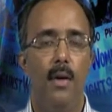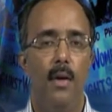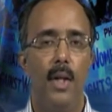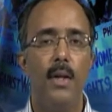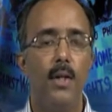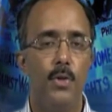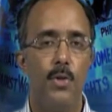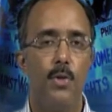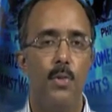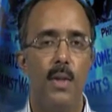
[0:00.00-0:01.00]
nothing to
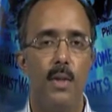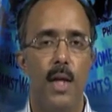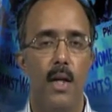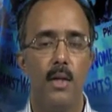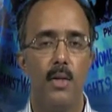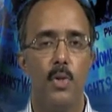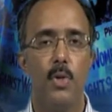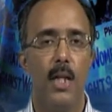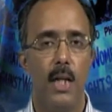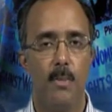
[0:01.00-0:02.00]
do with their
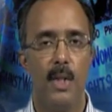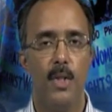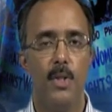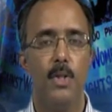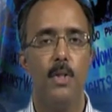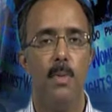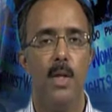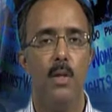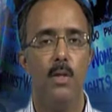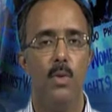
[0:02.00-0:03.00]
social expectations because